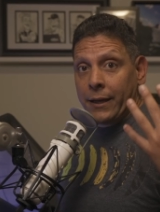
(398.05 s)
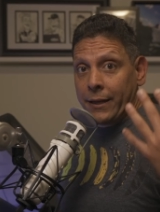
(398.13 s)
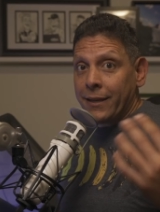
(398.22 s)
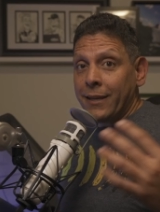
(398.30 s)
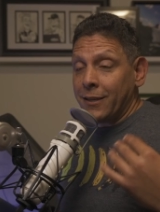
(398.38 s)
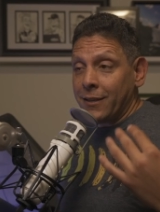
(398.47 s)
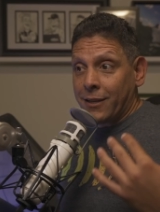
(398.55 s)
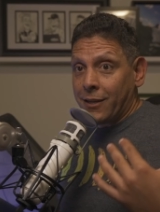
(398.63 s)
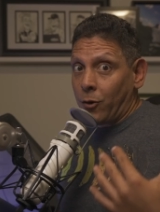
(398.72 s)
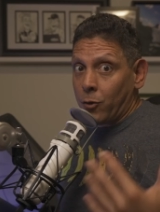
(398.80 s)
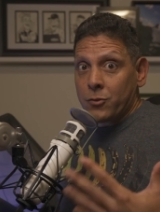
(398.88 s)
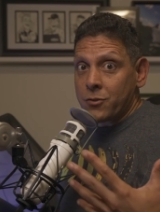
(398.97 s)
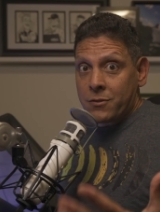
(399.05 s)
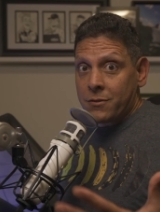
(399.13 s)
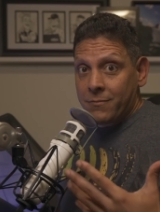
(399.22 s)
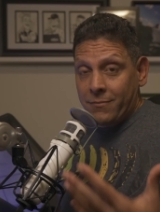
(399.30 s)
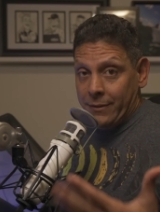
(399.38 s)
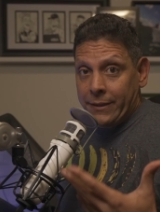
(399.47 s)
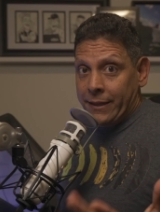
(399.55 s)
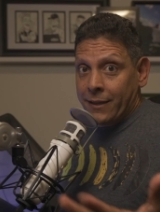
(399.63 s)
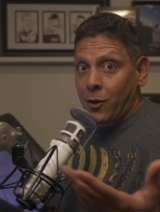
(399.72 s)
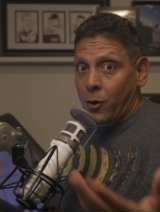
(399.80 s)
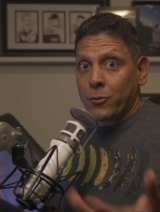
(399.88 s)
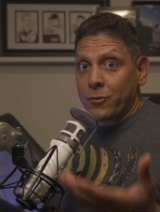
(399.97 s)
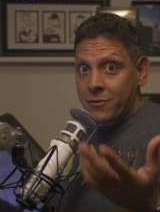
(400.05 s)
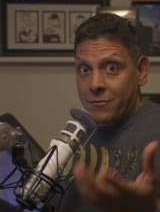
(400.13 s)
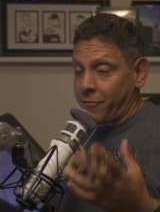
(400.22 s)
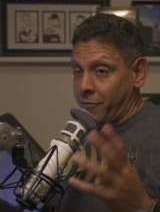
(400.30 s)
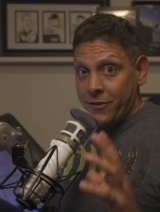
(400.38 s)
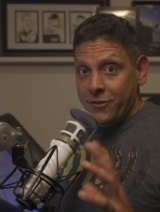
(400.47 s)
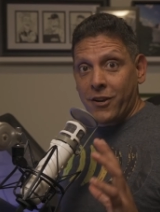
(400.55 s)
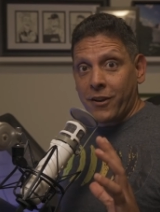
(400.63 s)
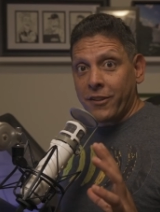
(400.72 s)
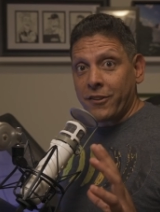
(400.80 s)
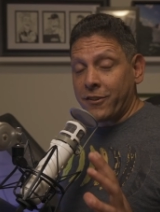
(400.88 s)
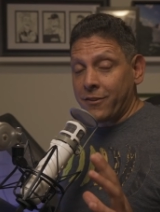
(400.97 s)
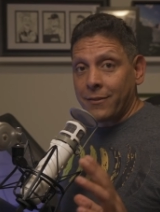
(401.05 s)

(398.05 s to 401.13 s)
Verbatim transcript: he goes he goes for the jugular.